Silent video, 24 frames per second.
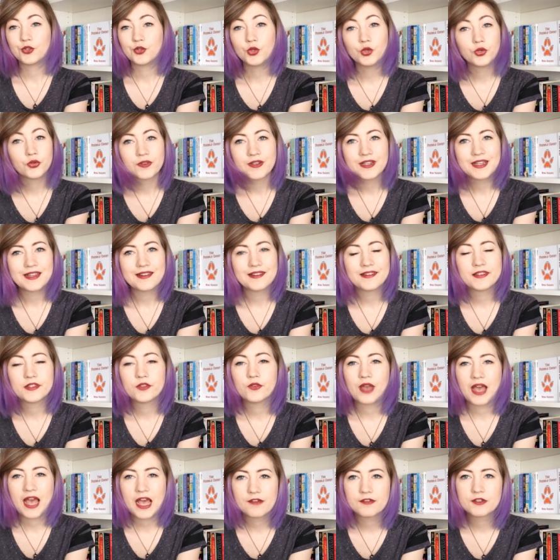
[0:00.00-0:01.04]
New release
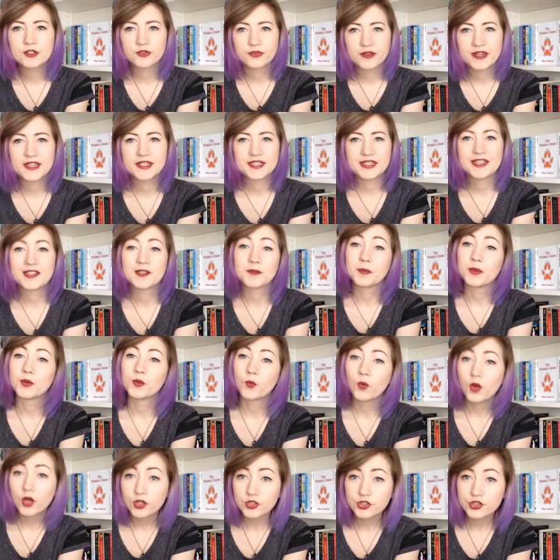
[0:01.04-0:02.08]
you haven't read yet
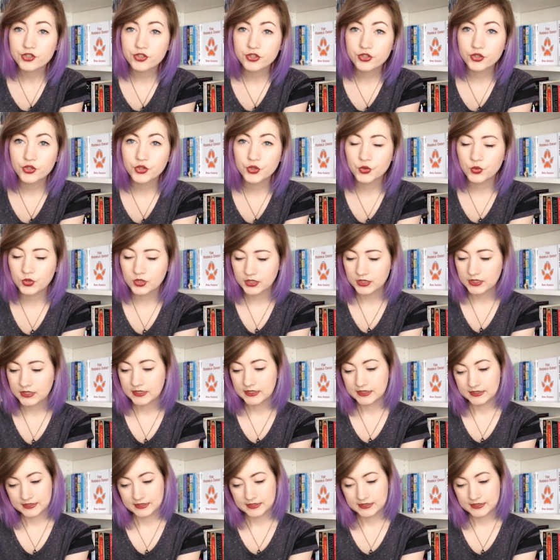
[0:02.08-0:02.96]
but want to.